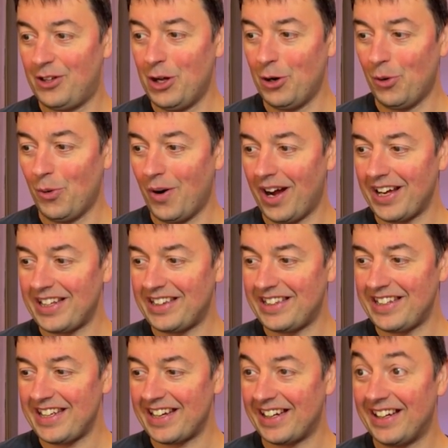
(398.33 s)
No
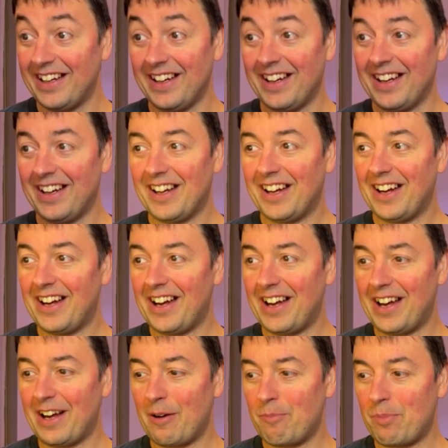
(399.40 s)
idea.
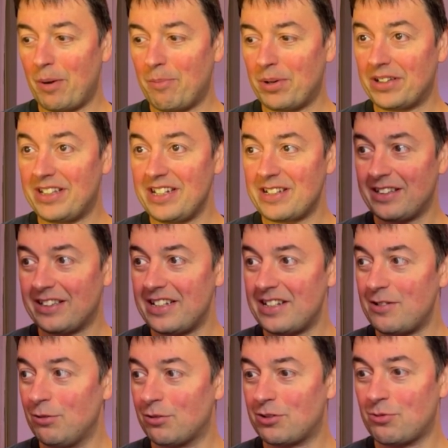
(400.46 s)
But
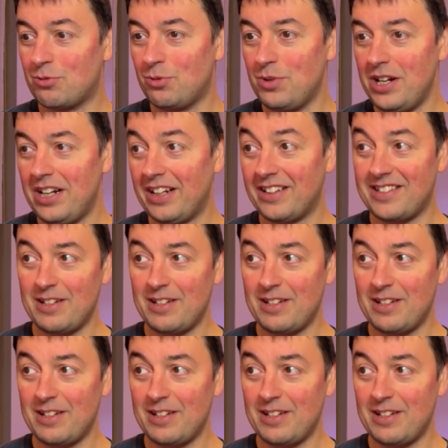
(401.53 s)
this looks really,